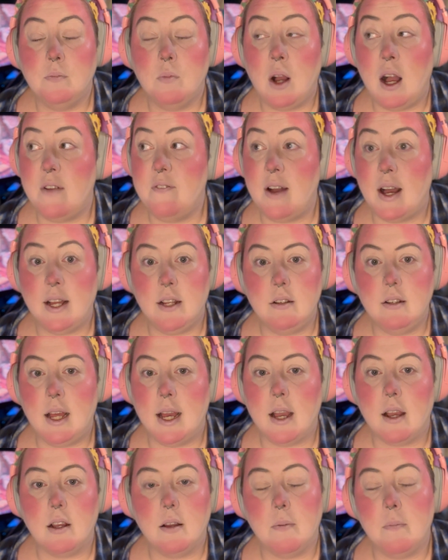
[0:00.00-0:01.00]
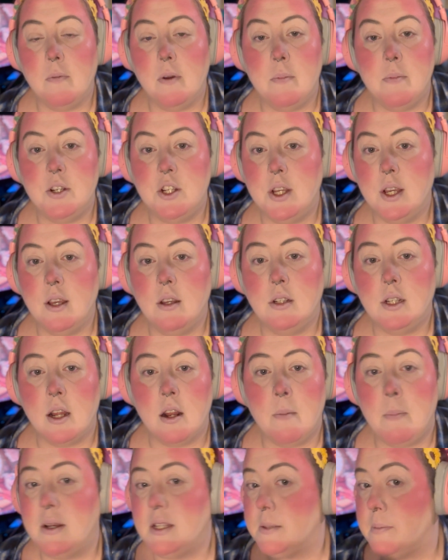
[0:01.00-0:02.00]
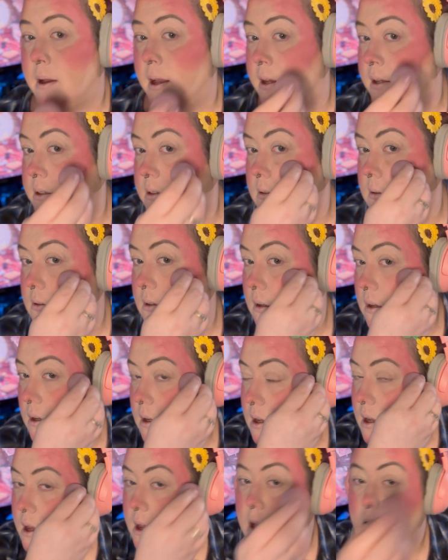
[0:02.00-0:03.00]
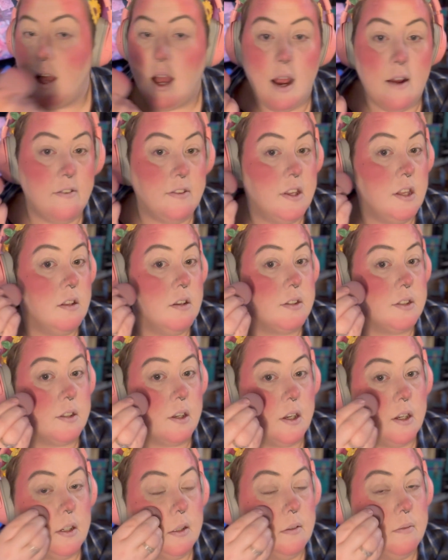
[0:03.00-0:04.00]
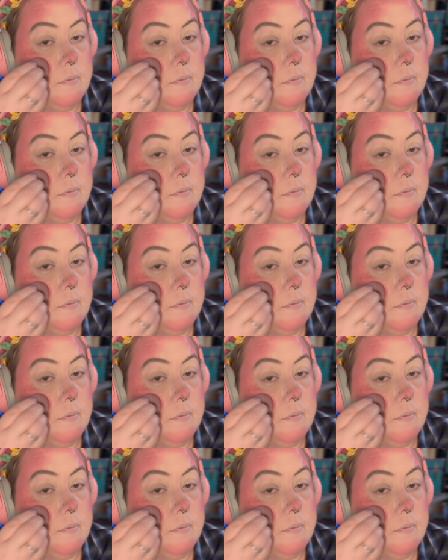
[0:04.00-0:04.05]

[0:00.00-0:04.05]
I've had imaging done on my spine. Everything looks good.